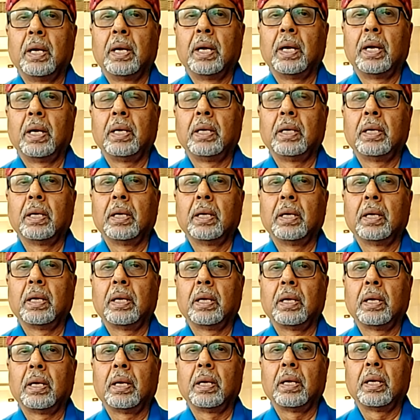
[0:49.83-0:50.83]
And,
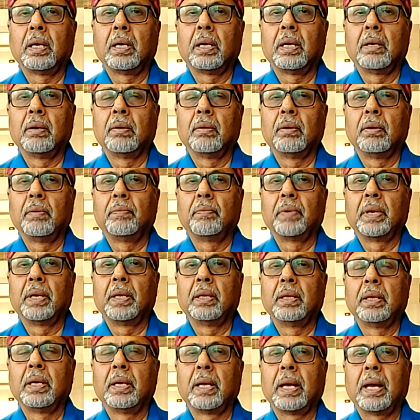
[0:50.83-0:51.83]
you know, if
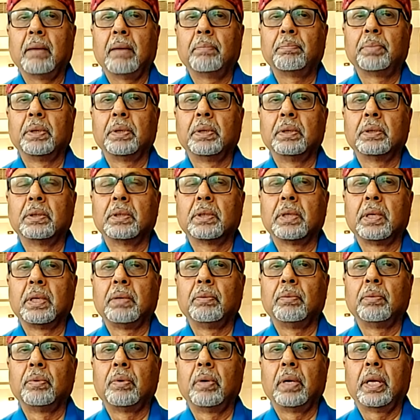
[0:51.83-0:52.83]
anything happens,
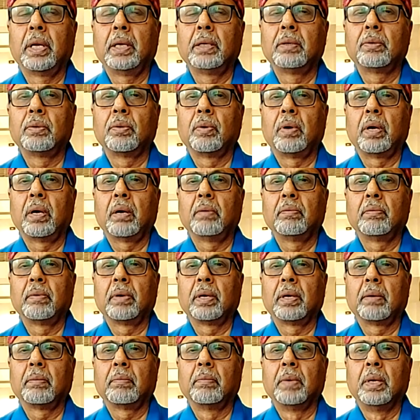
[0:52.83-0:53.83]
he would like to have
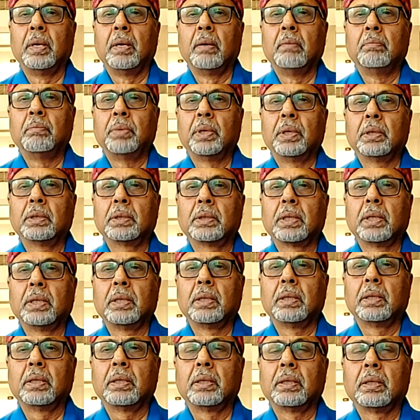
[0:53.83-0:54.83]
a
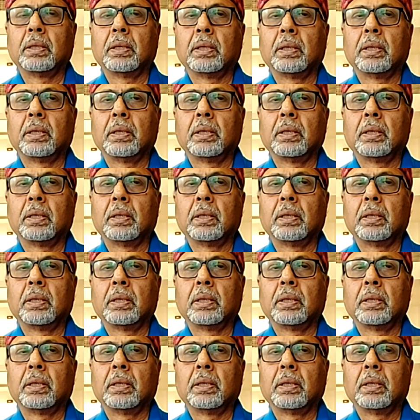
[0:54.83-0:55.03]
person